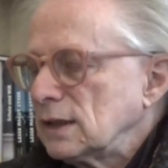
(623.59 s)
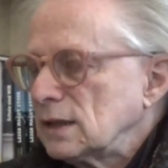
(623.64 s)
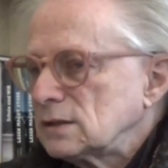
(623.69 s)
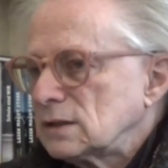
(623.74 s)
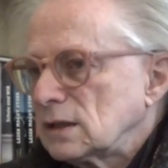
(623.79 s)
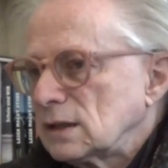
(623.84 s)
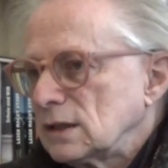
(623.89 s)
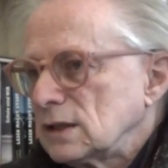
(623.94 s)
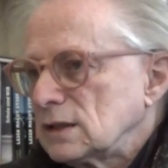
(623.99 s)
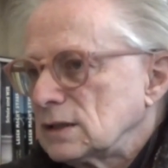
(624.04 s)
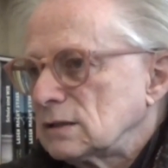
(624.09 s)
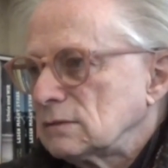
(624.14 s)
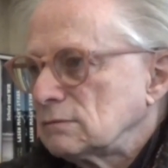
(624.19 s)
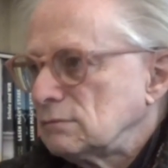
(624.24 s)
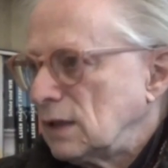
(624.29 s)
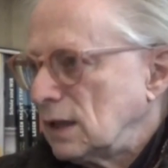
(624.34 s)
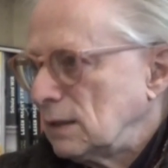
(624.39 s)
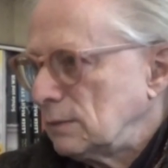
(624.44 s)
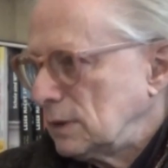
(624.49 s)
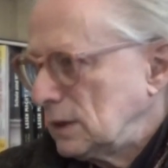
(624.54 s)
I said, listen,
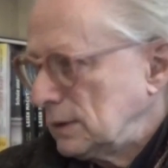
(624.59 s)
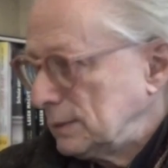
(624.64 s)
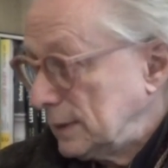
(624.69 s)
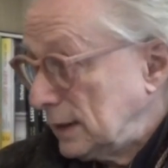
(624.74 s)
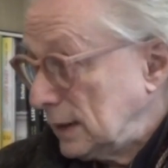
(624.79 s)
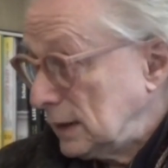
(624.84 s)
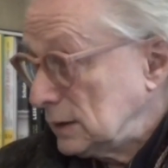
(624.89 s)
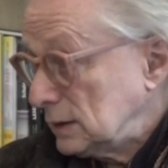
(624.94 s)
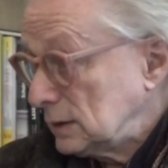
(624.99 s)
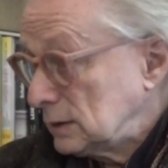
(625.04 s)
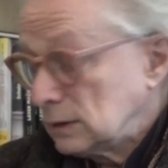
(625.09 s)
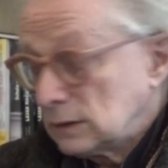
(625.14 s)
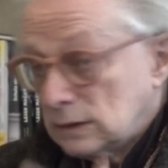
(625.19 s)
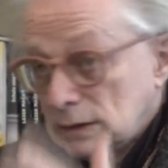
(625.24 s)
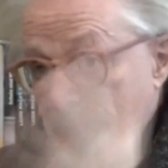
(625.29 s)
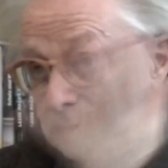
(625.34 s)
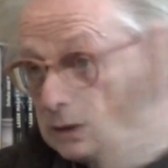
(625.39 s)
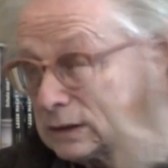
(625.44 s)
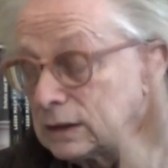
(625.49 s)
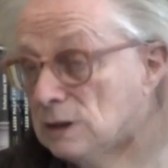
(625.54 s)
blah, blah, blah, you know,
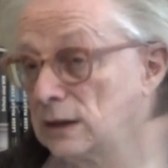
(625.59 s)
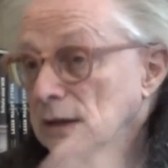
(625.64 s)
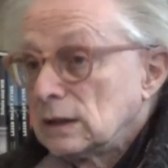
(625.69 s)
this.